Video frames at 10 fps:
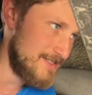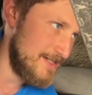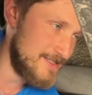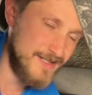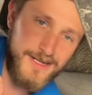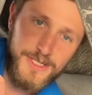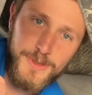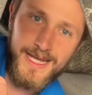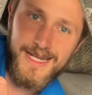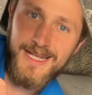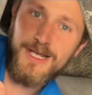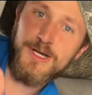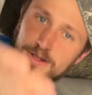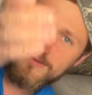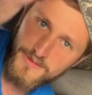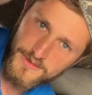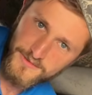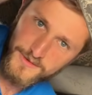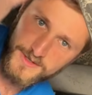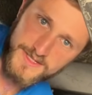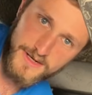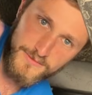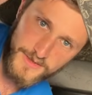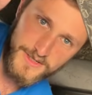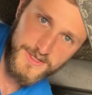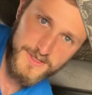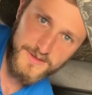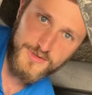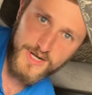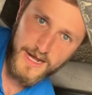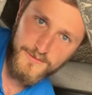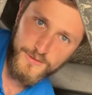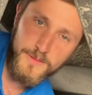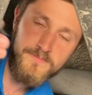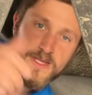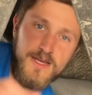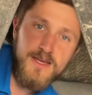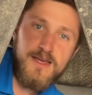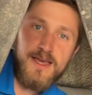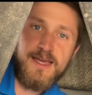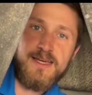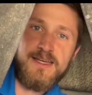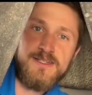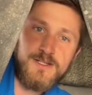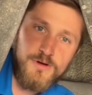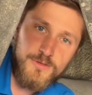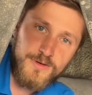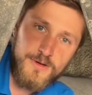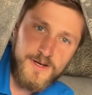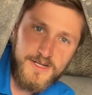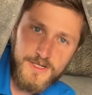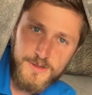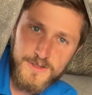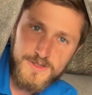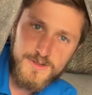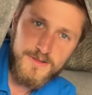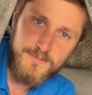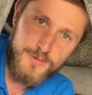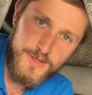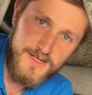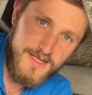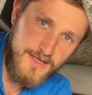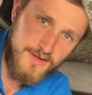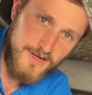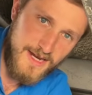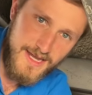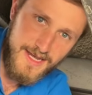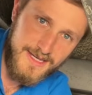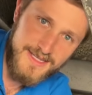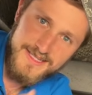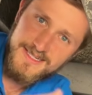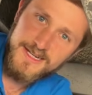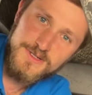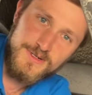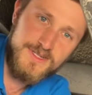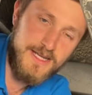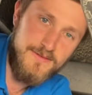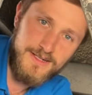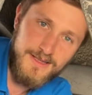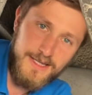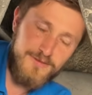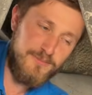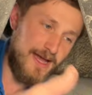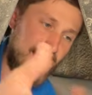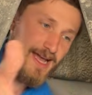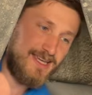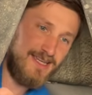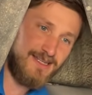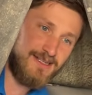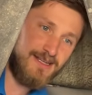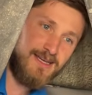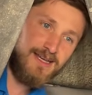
it's not doing any good for the first several inches of travel. And what we're going to do is put either a 6 or 7 leaf pack in